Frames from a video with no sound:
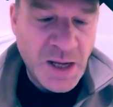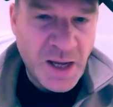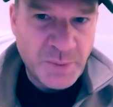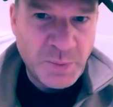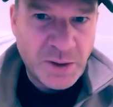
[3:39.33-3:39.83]

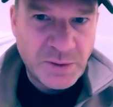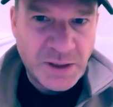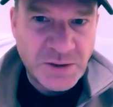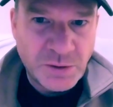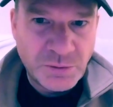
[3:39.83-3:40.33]
about a
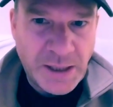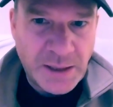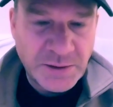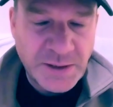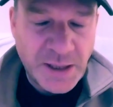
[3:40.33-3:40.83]

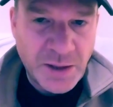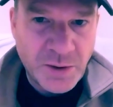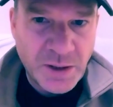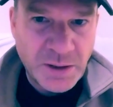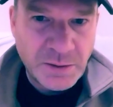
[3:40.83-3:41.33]

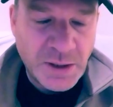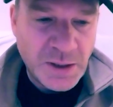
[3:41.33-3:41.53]
totalitarian